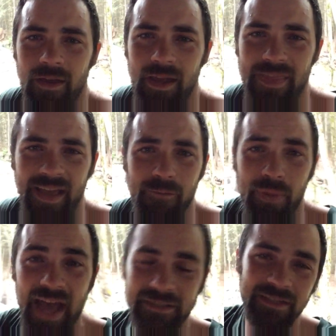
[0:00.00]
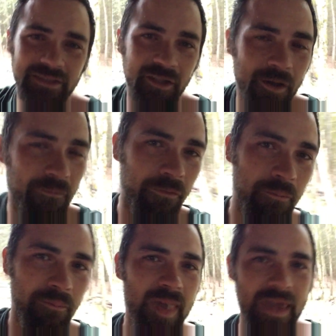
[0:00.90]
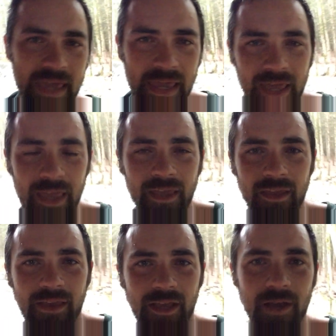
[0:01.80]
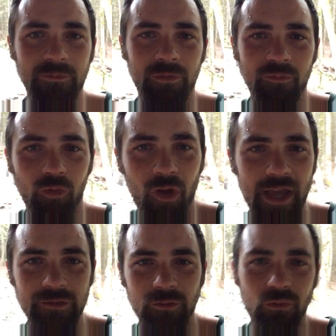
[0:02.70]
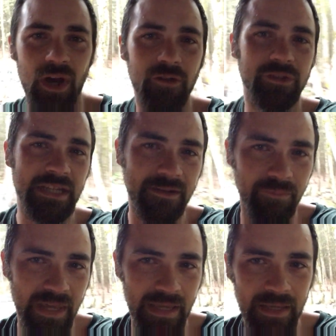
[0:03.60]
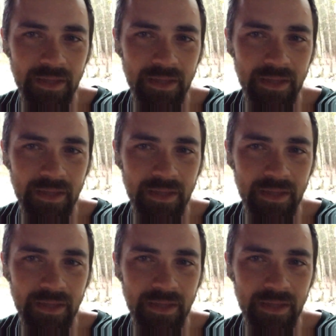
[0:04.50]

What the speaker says: And that compassion doesn't come from me. It comes from Christ who dwells in me.